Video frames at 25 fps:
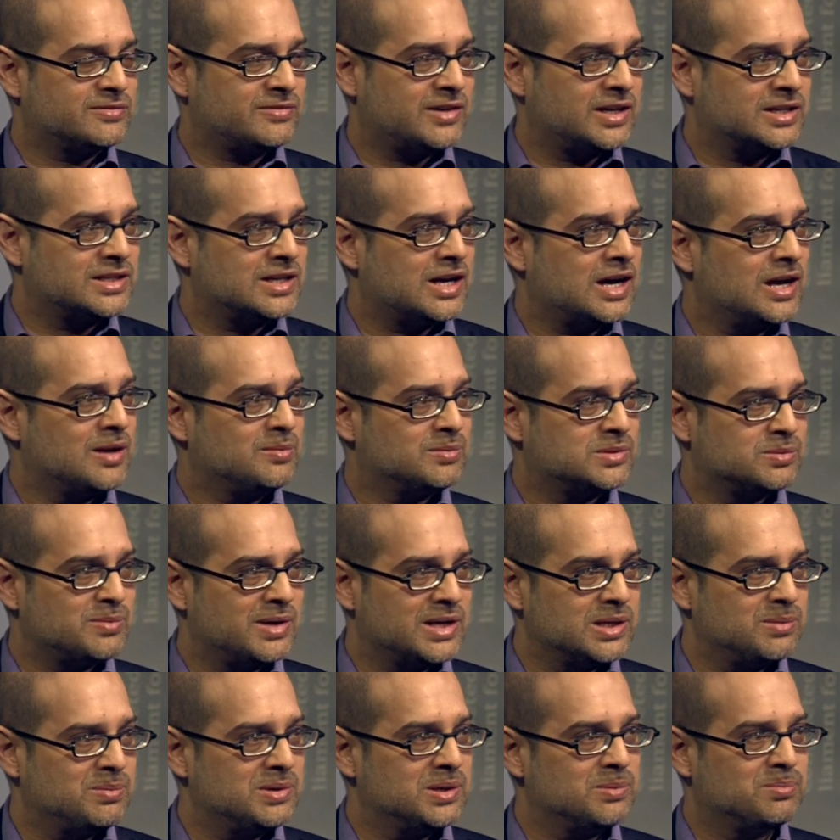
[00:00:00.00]
of our times,
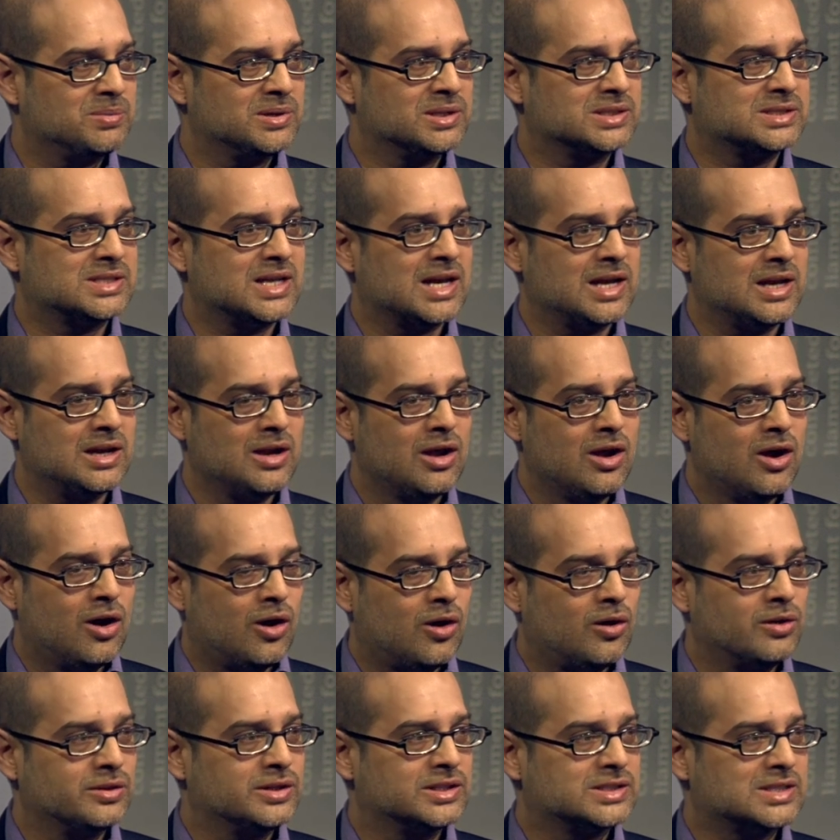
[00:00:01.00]
many people say,
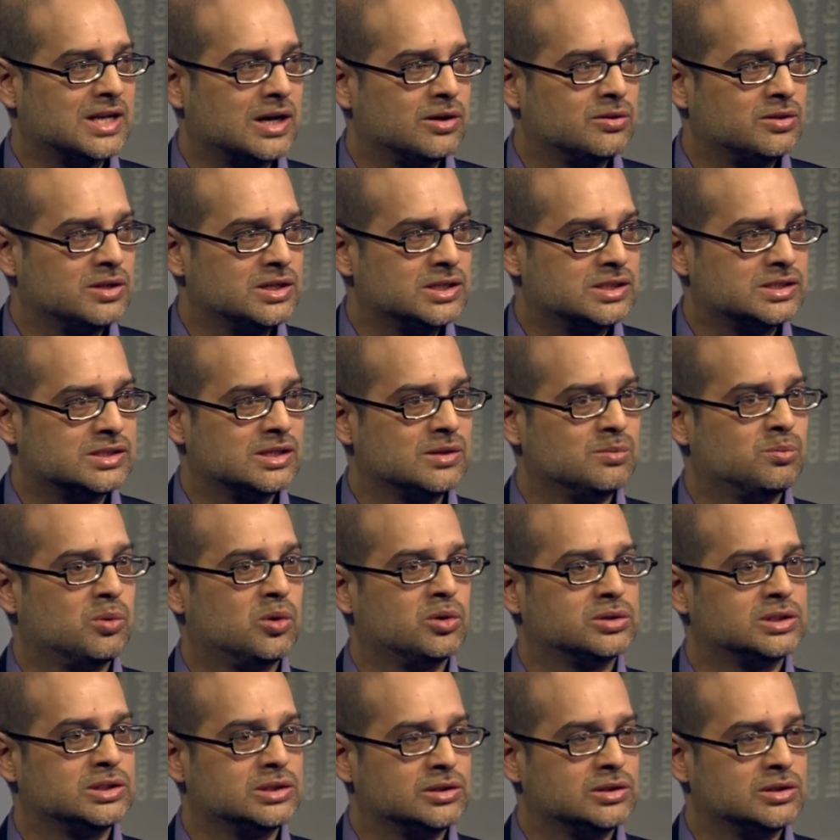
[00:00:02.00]
on the southeastern border.